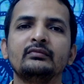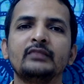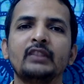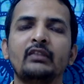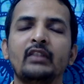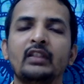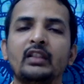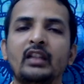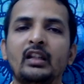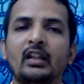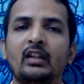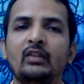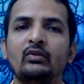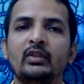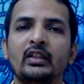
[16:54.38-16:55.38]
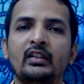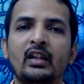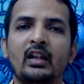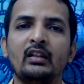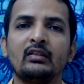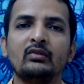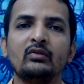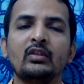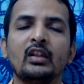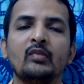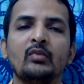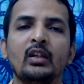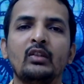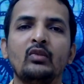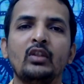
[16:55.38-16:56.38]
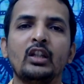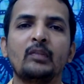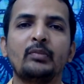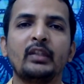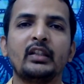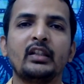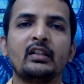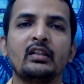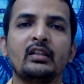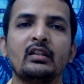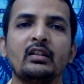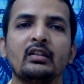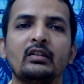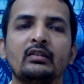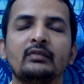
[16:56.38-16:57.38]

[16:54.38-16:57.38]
where there are no desires, no karma, no expectations.